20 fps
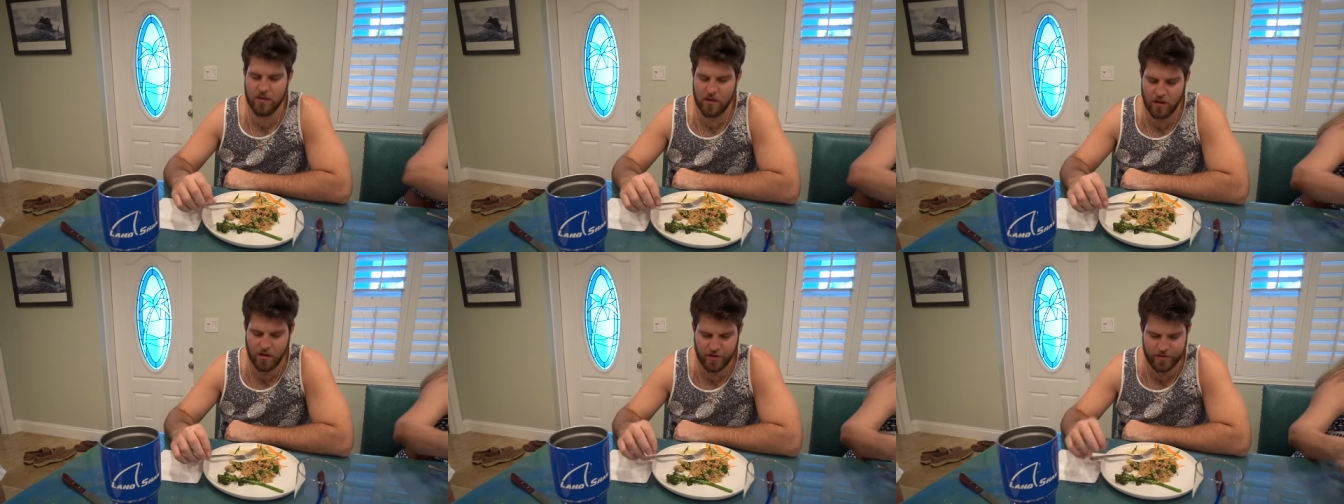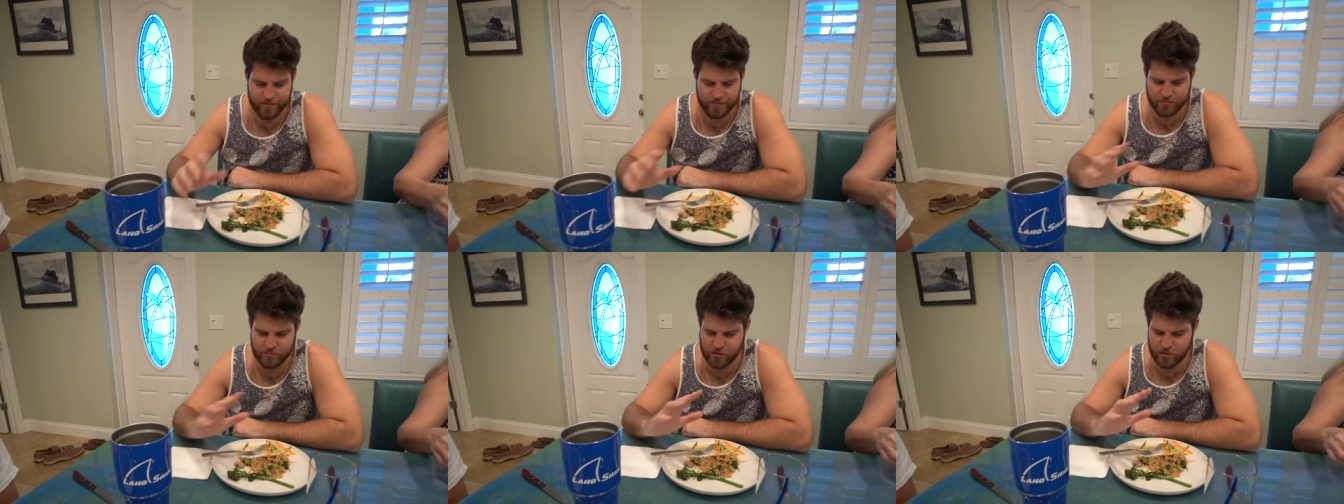
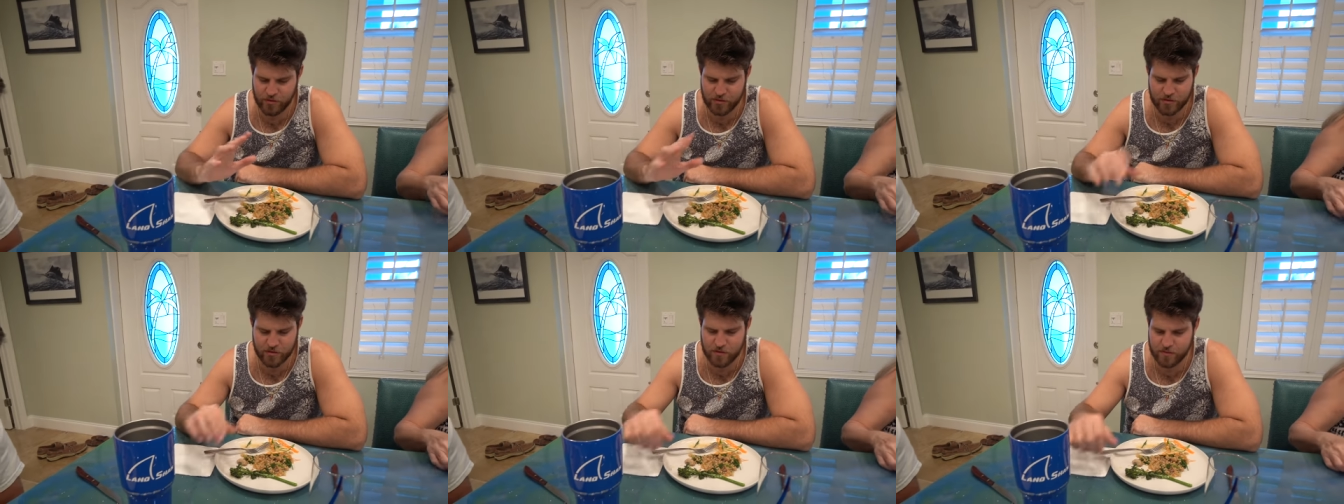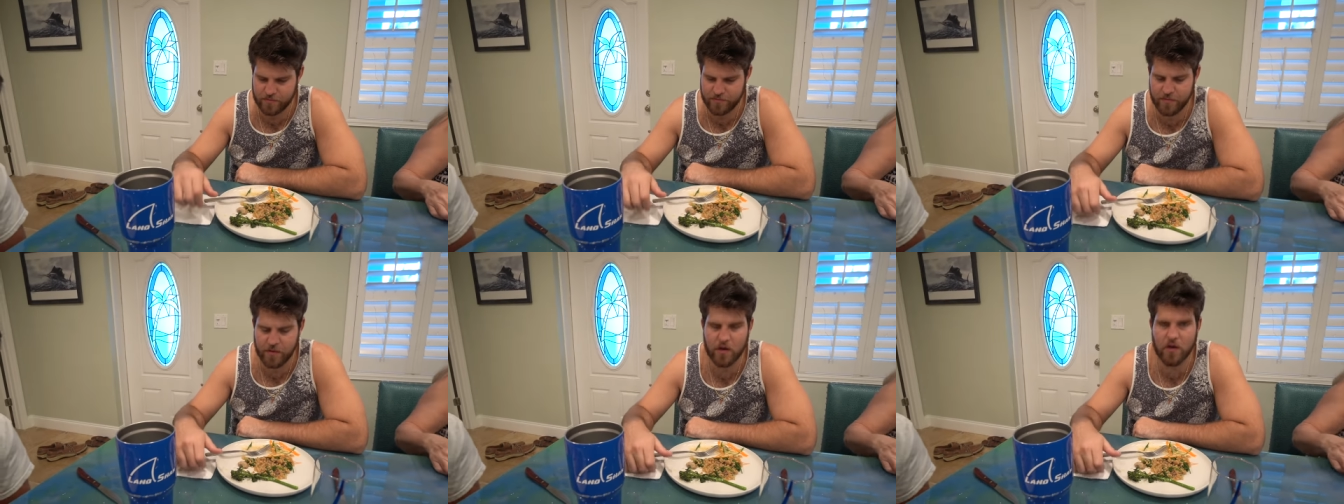um,
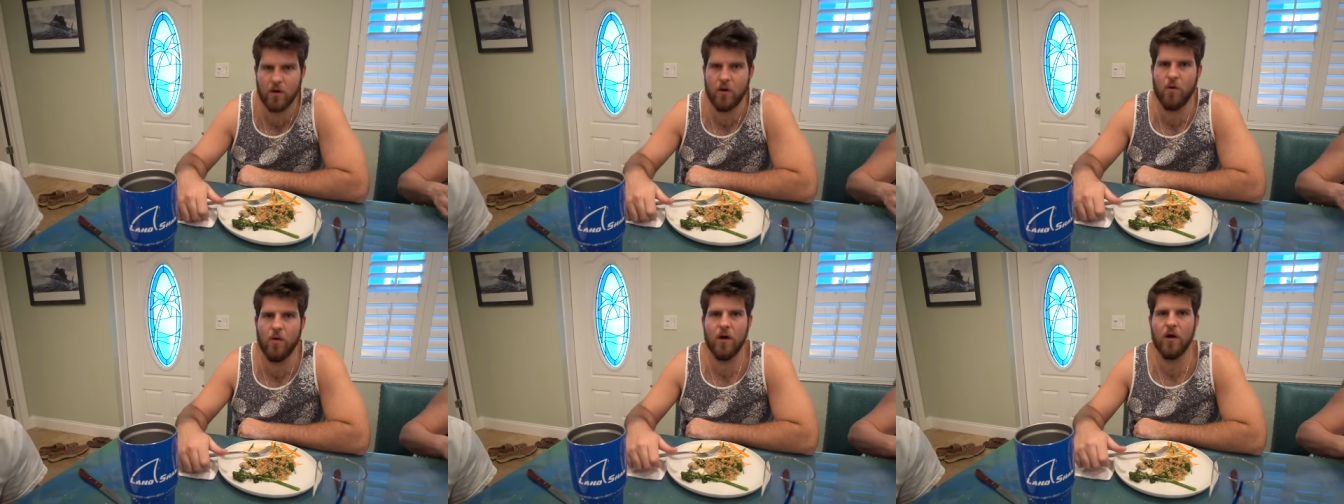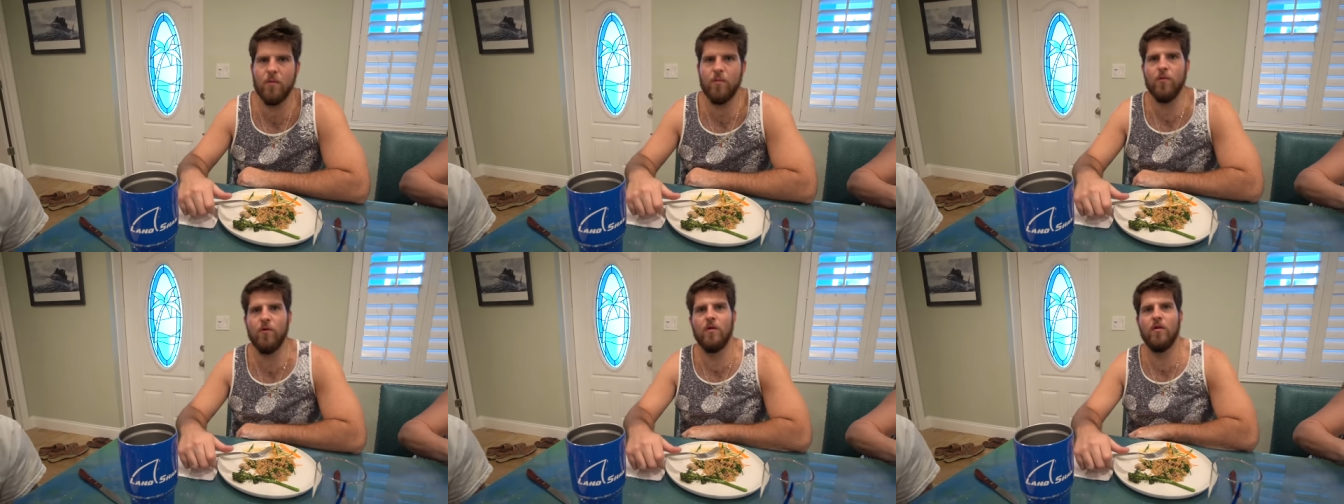just
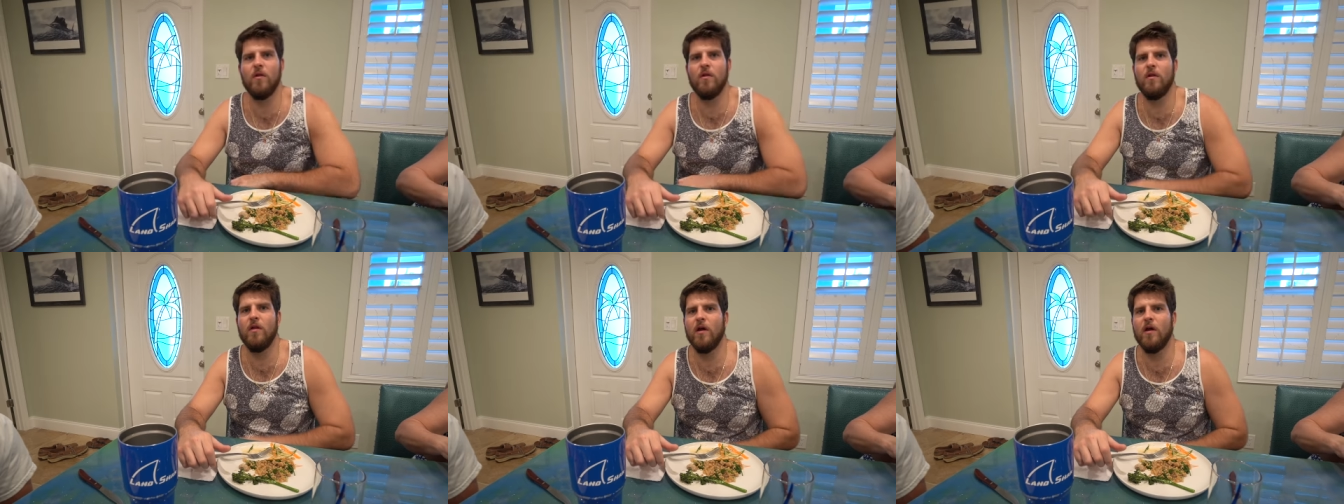incredible.